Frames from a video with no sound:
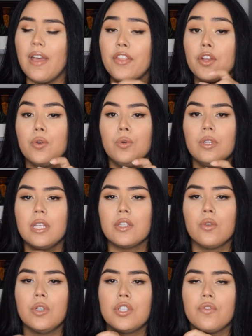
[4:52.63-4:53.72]
and they're cooling,
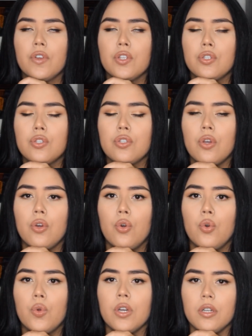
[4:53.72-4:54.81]
so it just felt
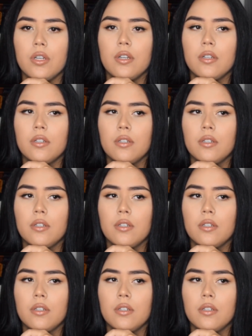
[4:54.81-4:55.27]
so good